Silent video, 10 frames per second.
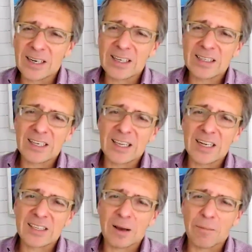he's seen
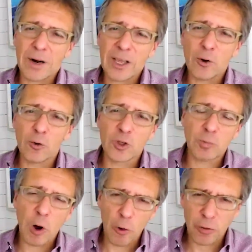as somebody who's
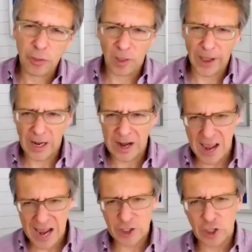both like a
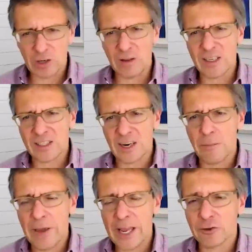nationalist and
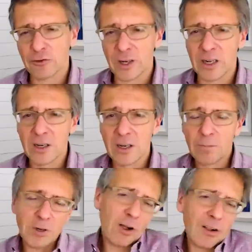a patriot,
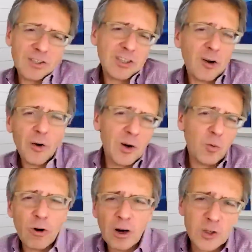but also
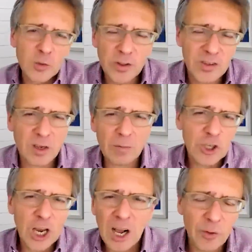had worked with
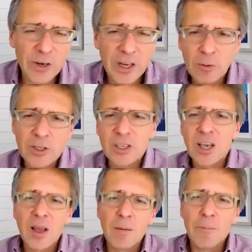Sobchak when he
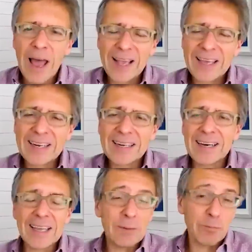was back in
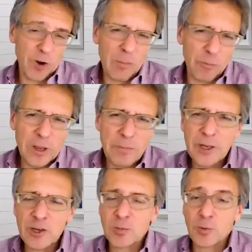not
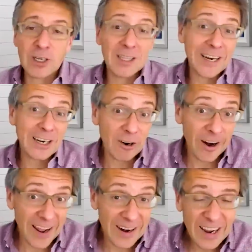pre-Petersburg,
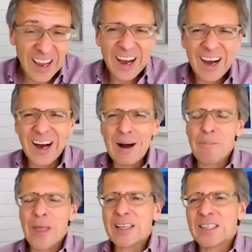Leningrad,
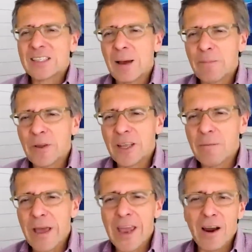as a
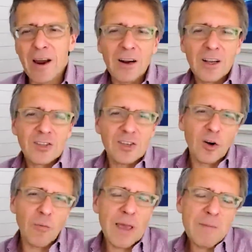deputy mayor.
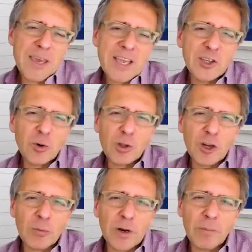So maybe he'd do a
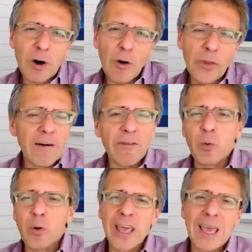little bit of both.
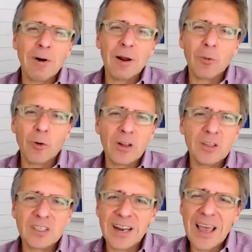Everyone came on board
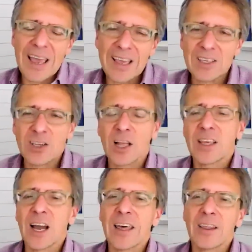and said, hey, he's
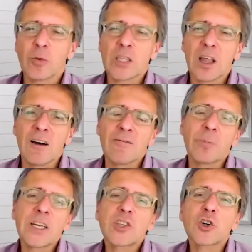not the guy that we'd
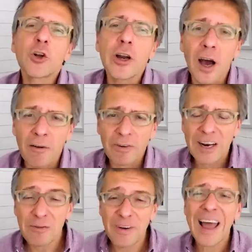love, but he's good enough.
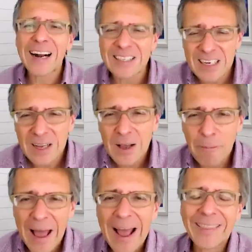And in fact,
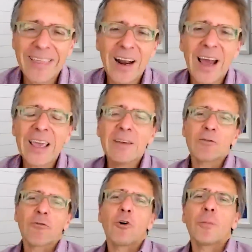back then, I
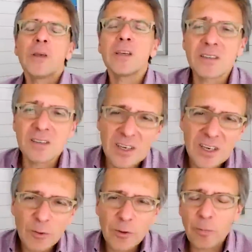even wrote a piece
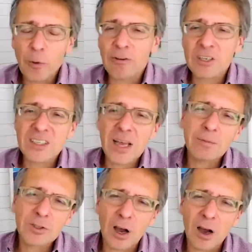with Boris
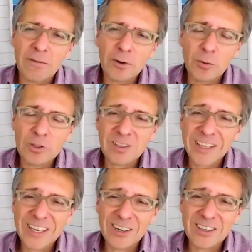Nemtsov, who was
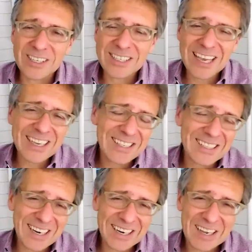later
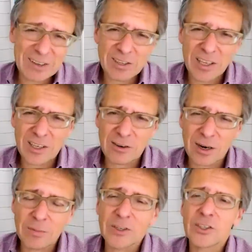assassinated outside the
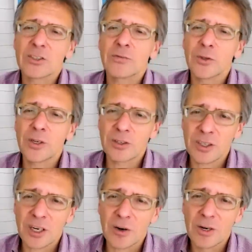Kremlin just a few years
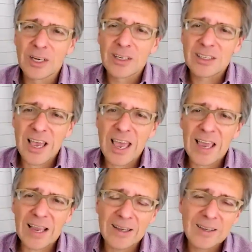ago,
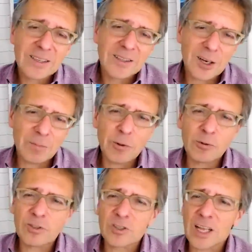saying, look,
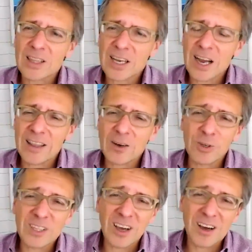Putin's not the guy that
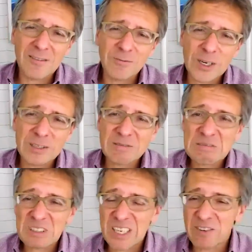we'd love,
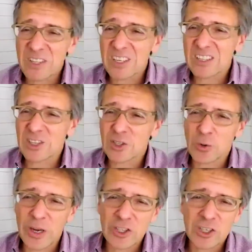but given the
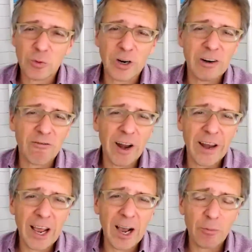situation we're in
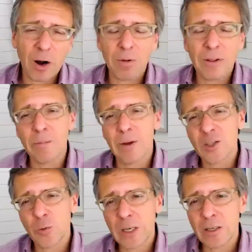right now, probably the
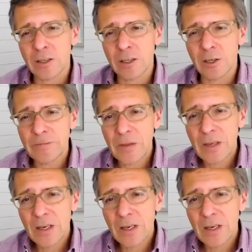best we can do.